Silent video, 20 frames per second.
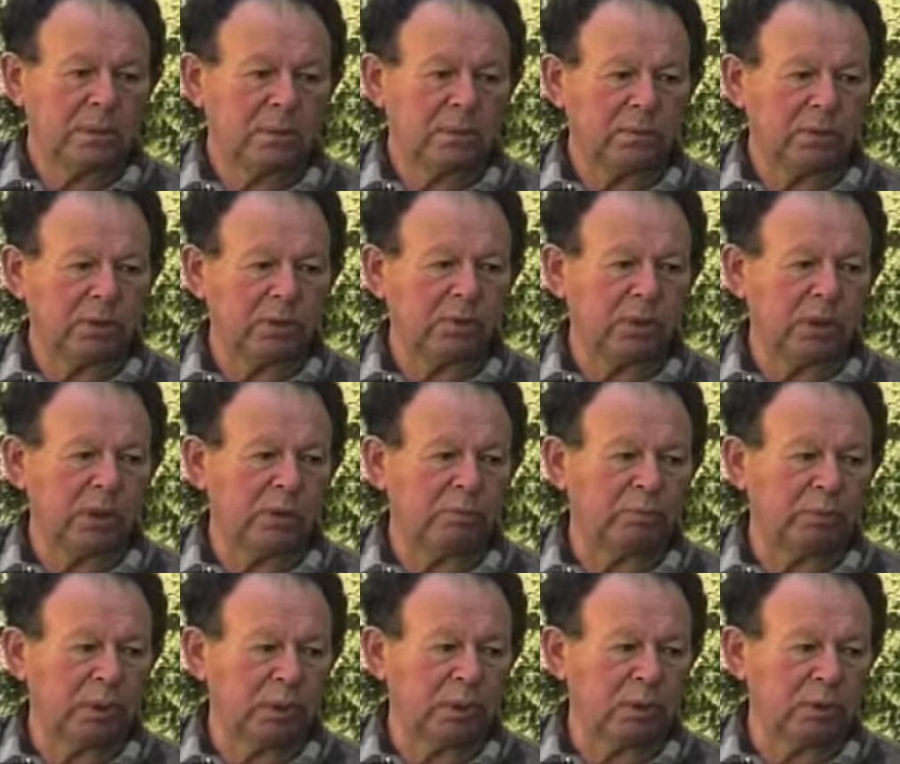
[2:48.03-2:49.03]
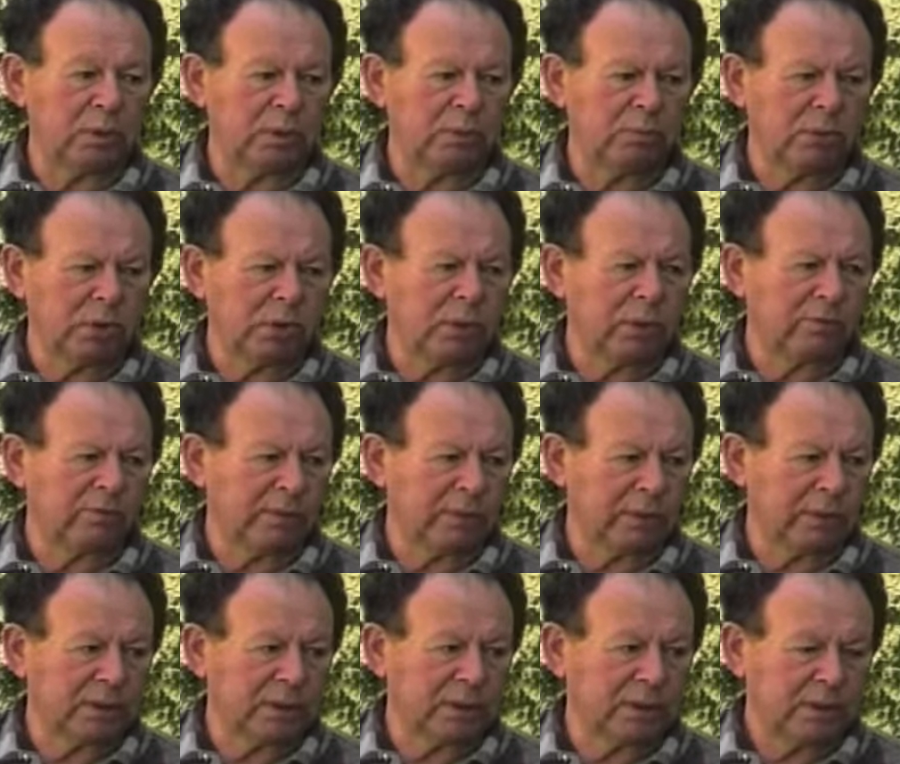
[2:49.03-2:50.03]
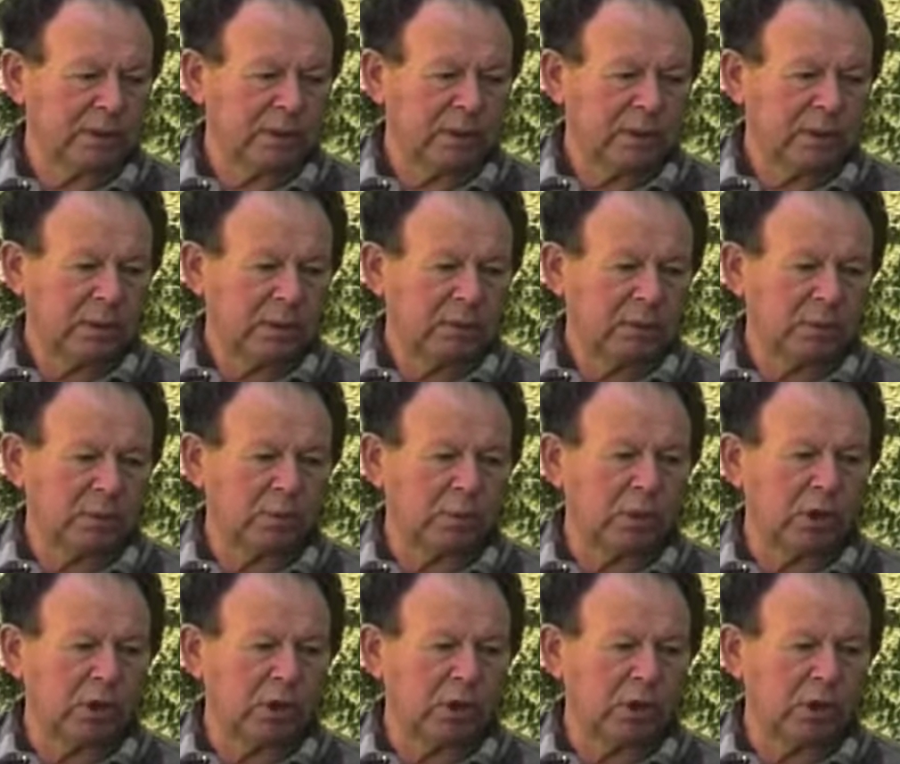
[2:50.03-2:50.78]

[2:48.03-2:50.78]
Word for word: What we opposed, most of us, what